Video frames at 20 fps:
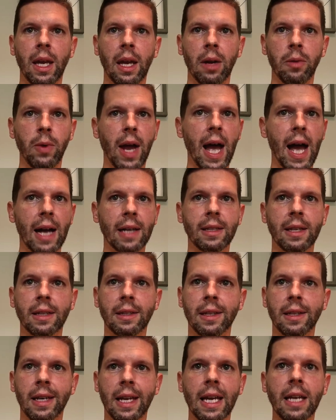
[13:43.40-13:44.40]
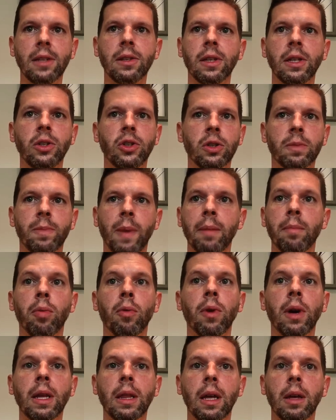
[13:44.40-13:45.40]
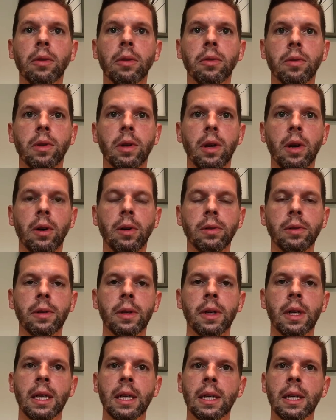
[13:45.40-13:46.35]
and we access it easily just by breathing through the nose.